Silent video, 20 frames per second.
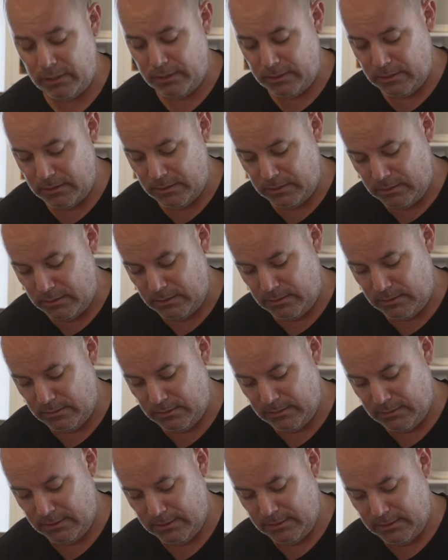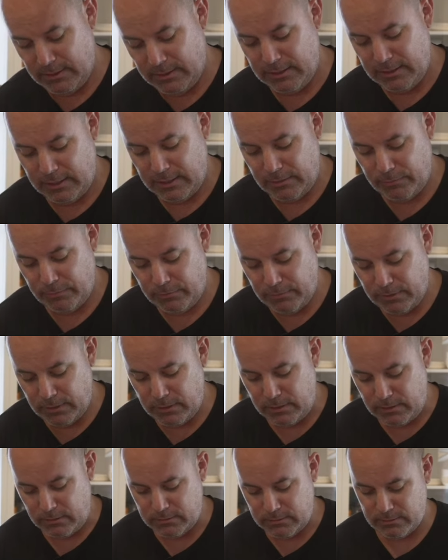onion in every
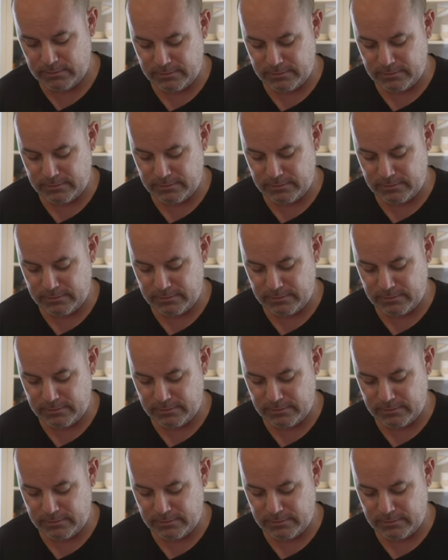video.